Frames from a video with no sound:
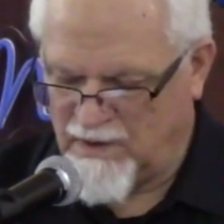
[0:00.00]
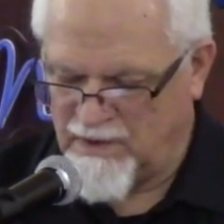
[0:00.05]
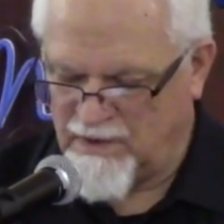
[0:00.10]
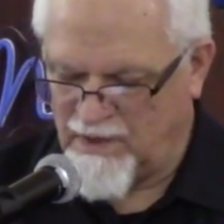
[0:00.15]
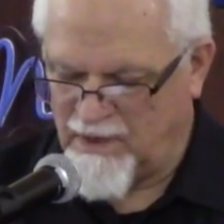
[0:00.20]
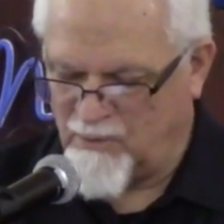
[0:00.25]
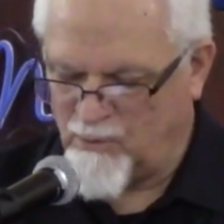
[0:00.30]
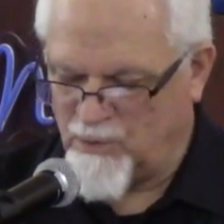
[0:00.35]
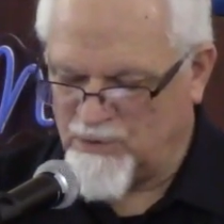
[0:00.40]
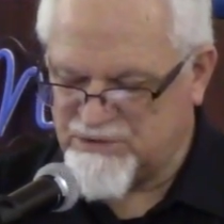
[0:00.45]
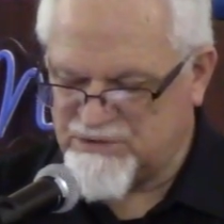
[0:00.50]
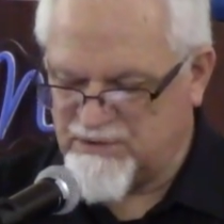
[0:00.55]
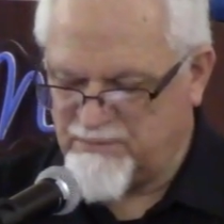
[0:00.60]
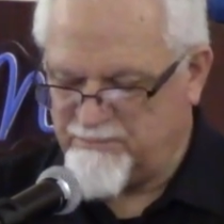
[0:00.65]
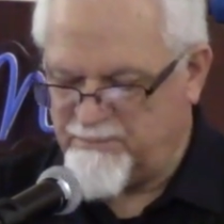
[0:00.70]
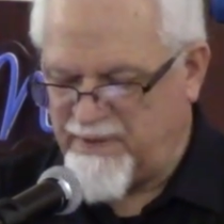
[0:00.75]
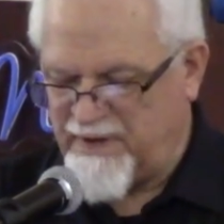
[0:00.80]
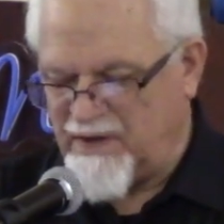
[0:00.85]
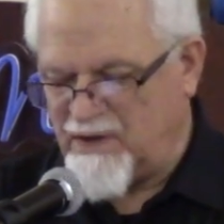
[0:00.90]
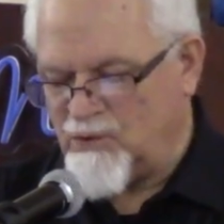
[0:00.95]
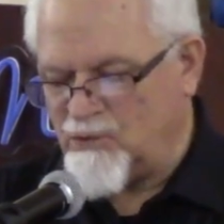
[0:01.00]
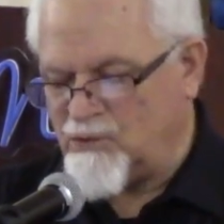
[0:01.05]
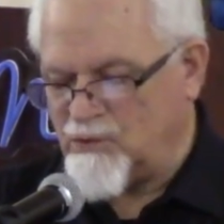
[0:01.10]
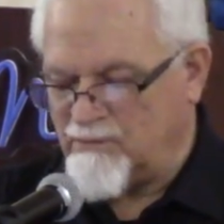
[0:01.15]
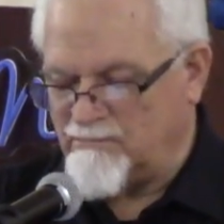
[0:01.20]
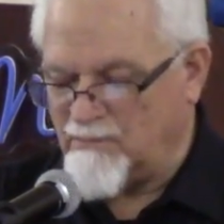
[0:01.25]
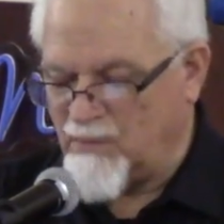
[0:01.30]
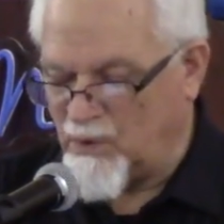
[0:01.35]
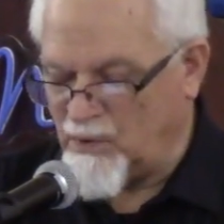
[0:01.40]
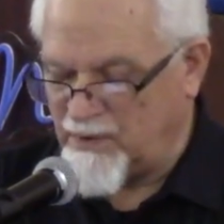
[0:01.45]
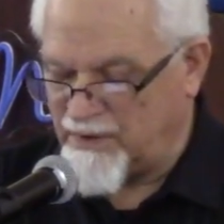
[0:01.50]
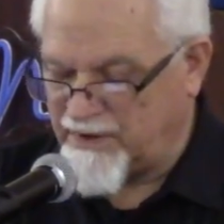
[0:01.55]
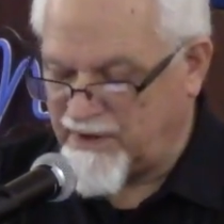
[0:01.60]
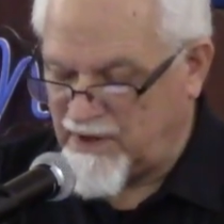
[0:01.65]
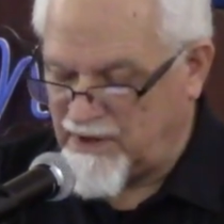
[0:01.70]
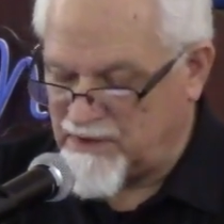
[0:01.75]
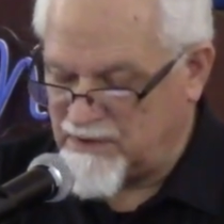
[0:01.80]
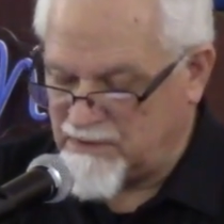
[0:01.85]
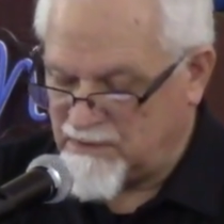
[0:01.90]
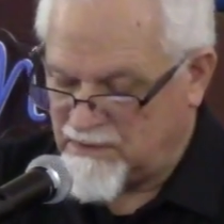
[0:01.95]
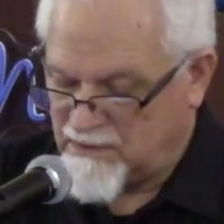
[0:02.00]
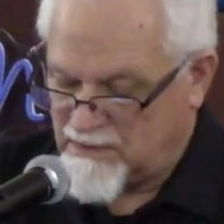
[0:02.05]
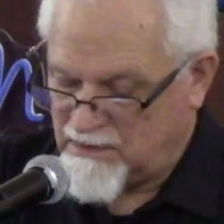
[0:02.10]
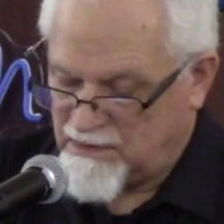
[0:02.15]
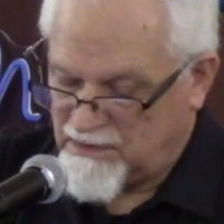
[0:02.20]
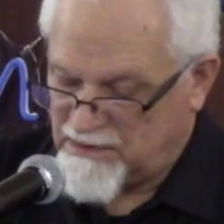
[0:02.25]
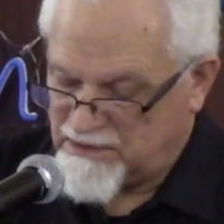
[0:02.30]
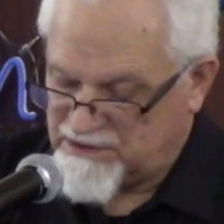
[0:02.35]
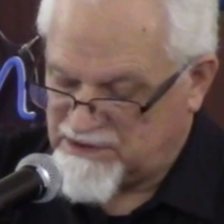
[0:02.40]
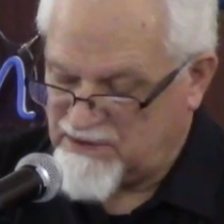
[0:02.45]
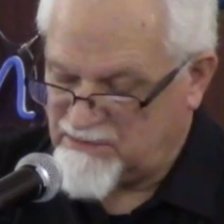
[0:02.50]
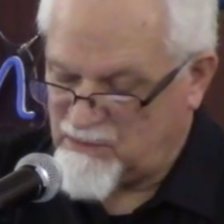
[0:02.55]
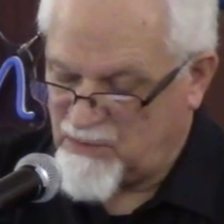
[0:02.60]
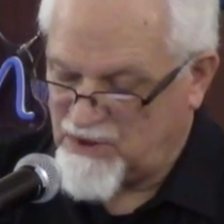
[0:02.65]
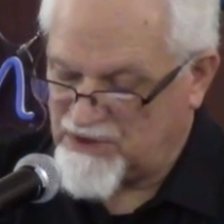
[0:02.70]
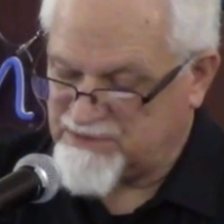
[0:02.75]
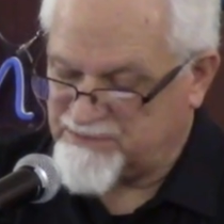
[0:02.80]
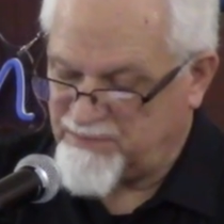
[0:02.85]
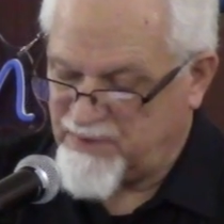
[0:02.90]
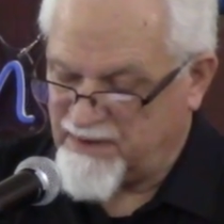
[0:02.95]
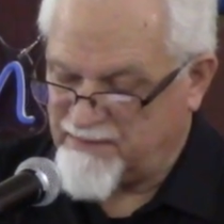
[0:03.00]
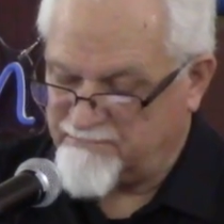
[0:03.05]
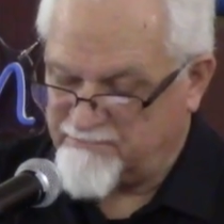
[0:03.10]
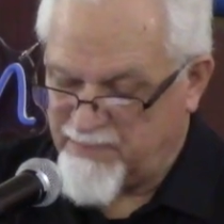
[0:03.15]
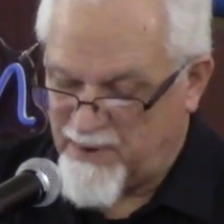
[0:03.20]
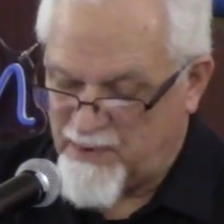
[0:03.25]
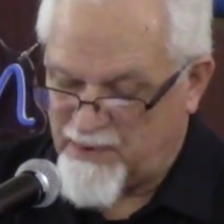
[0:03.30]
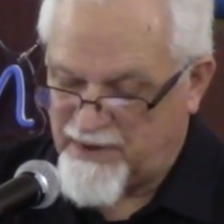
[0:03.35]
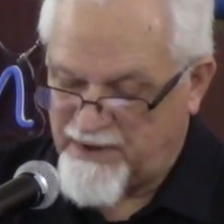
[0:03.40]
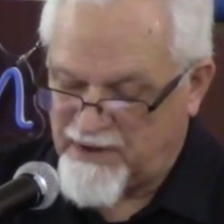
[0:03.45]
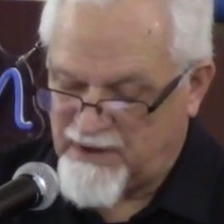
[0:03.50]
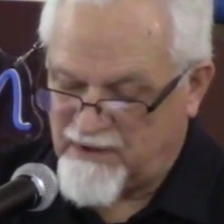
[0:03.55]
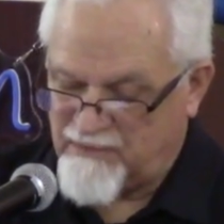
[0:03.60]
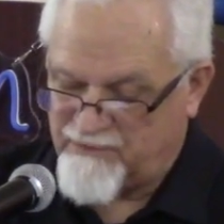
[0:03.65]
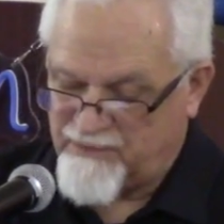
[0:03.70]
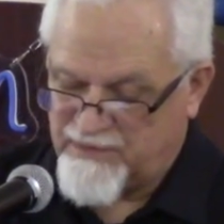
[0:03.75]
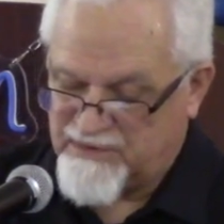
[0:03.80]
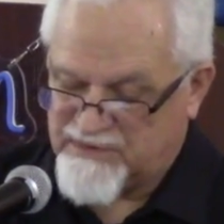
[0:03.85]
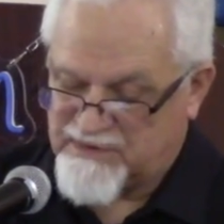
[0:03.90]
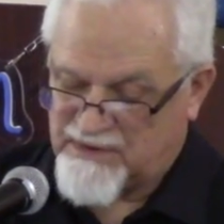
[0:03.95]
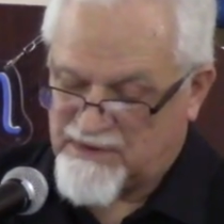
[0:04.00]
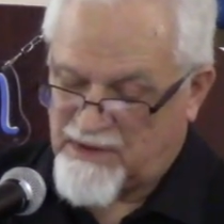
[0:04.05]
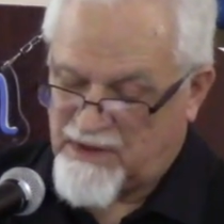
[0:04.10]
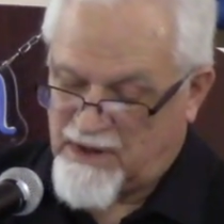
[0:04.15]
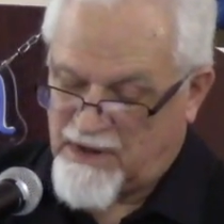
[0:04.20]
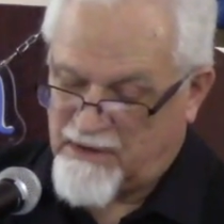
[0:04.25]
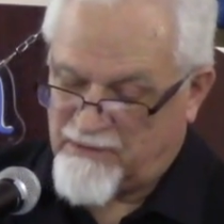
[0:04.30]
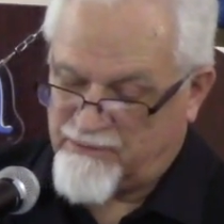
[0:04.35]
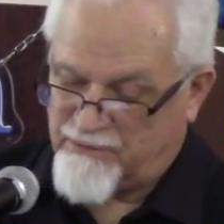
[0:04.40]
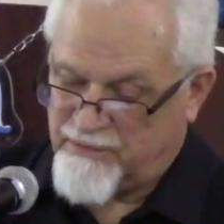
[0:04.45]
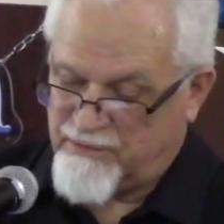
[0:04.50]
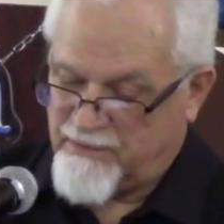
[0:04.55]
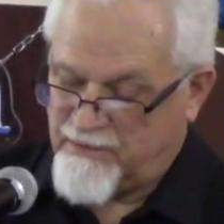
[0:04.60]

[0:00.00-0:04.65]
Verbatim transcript: They worship Baal, Moloch, and Chemosh by burning infants alive.